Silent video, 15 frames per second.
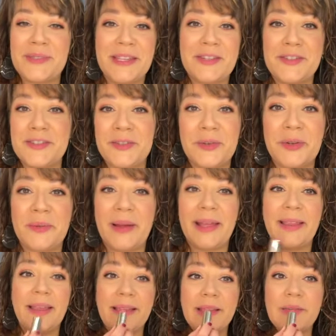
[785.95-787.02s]
I just don't know why I
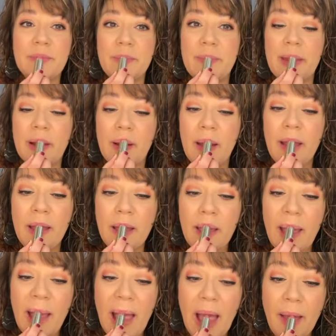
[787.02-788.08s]
like this one better.
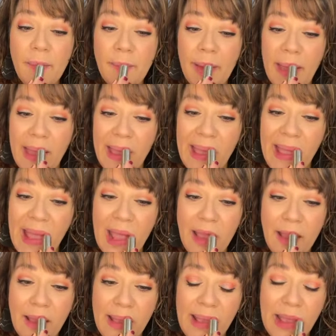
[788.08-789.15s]
But
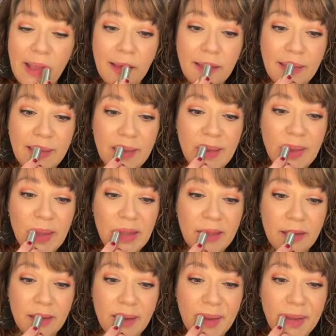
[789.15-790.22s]
this one's
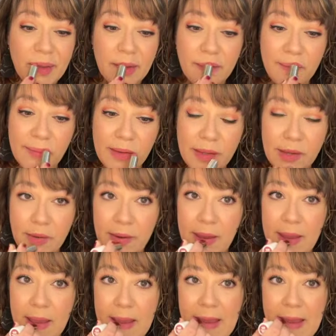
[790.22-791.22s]
also really great.